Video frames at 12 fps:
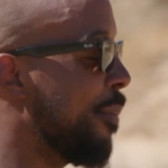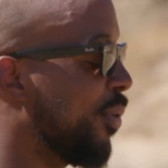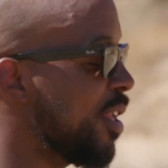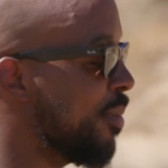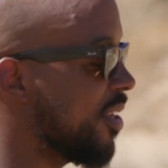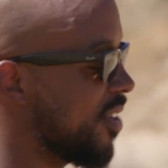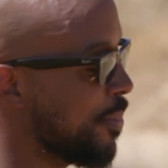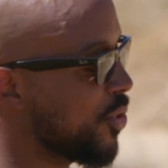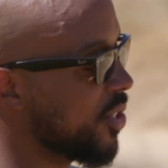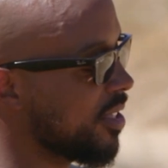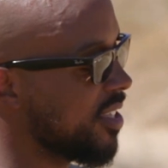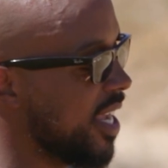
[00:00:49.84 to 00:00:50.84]
And pretty much I'm
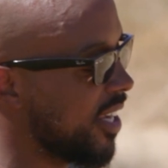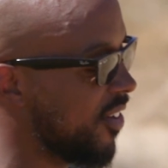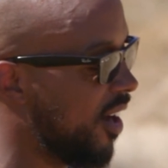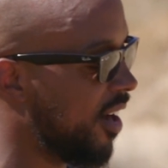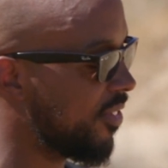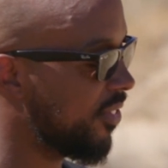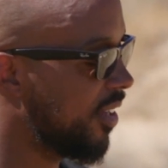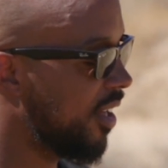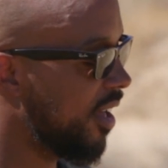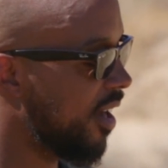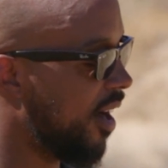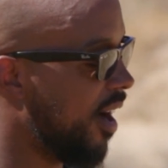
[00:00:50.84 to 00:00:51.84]
just going to take it off.
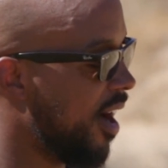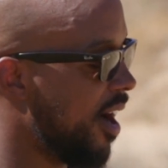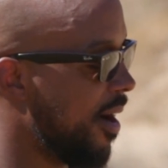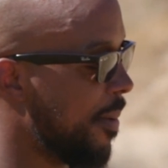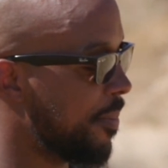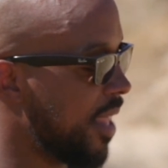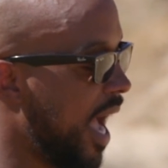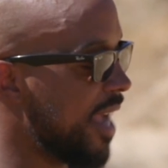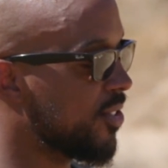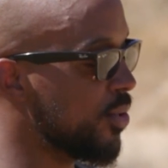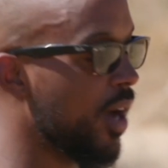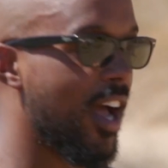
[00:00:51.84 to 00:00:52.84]
Um,
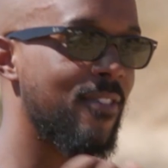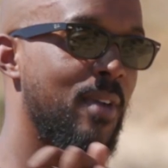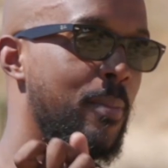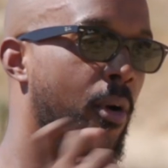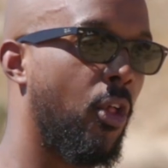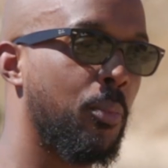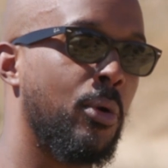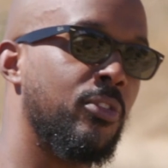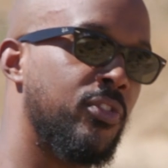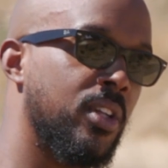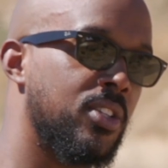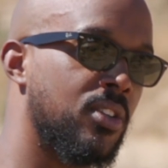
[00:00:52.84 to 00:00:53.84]
I do have my
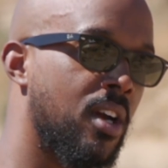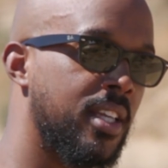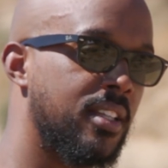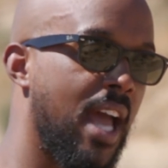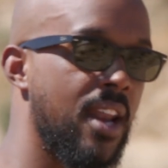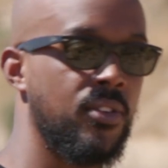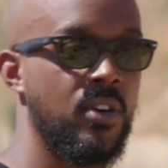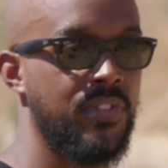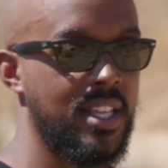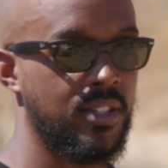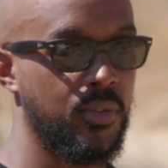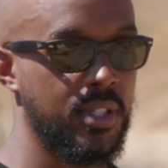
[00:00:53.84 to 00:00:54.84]
PolarPro filter on it. I don't know if
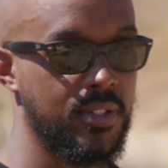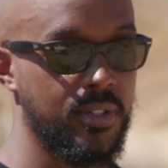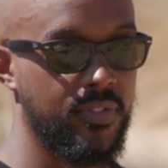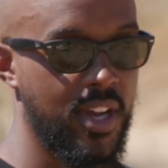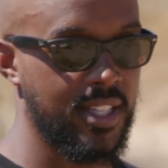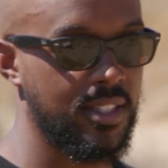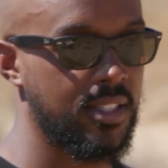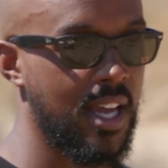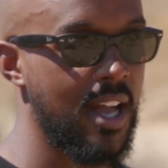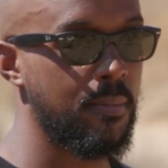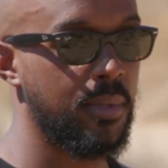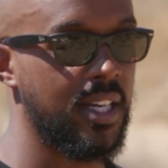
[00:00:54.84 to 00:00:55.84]
that's going to affect it or
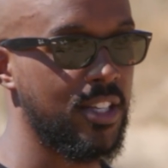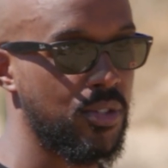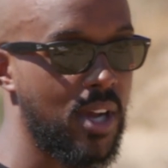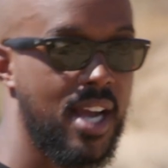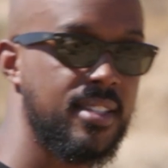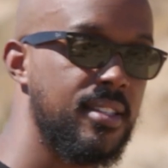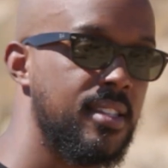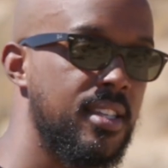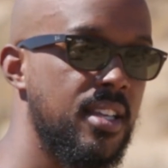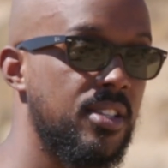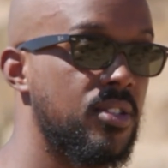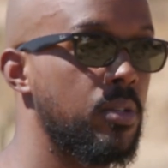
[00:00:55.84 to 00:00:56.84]
not, but as you guys can
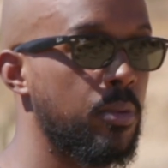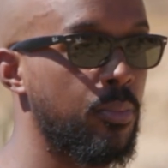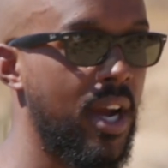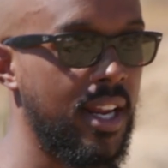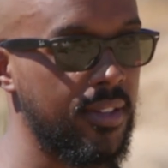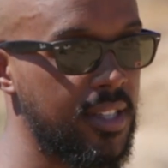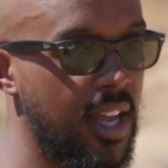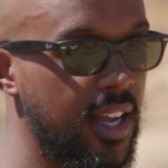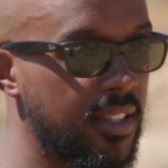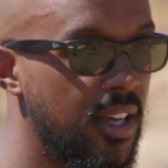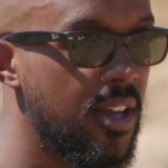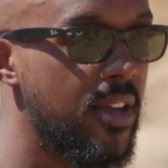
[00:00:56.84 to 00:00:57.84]
see, it's super bright
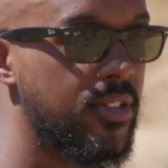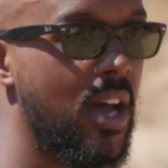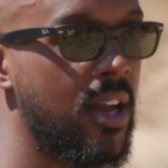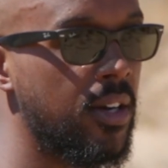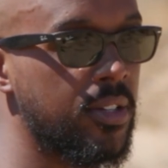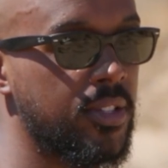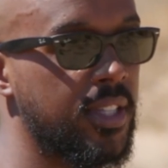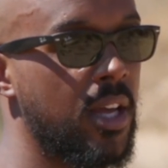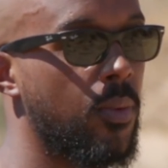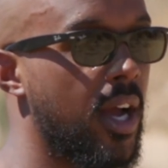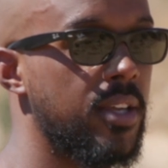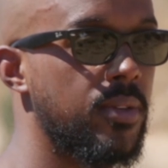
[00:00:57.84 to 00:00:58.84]
outside. So I don't understand why